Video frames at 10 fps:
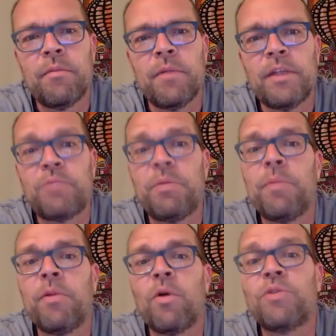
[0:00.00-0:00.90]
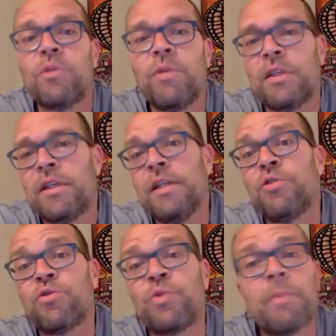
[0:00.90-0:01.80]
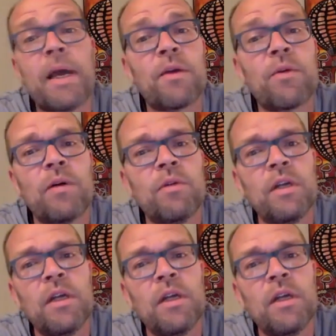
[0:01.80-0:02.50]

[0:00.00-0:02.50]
it's people also with an industry background.